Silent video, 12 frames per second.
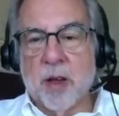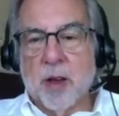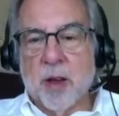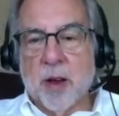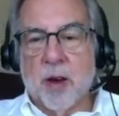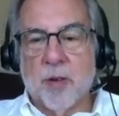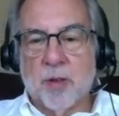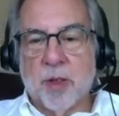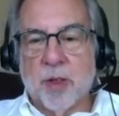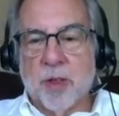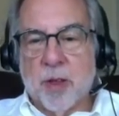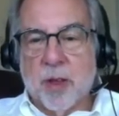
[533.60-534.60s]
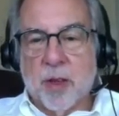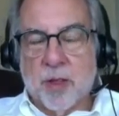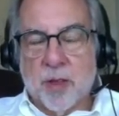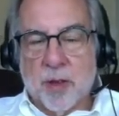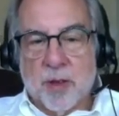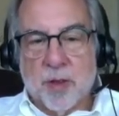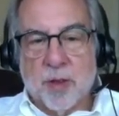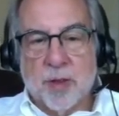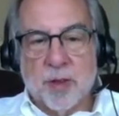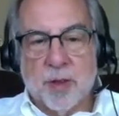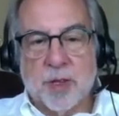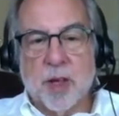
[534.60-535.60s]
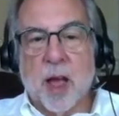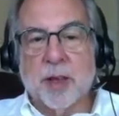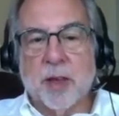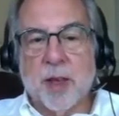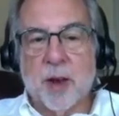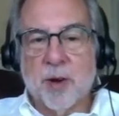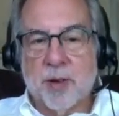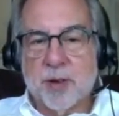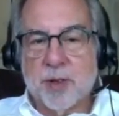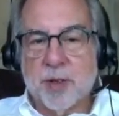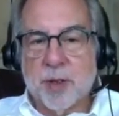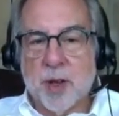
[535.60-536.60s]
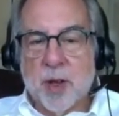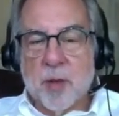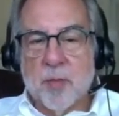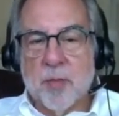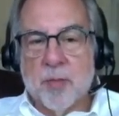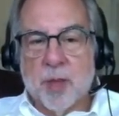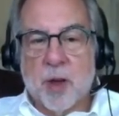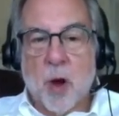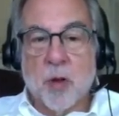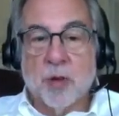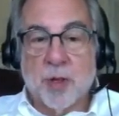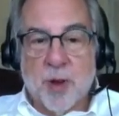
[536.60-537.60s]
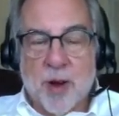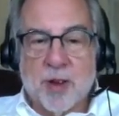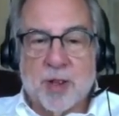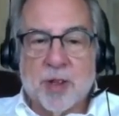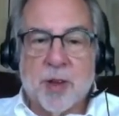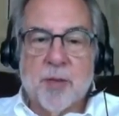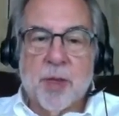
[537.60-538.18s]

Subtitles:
are only the side characters, the co-stars.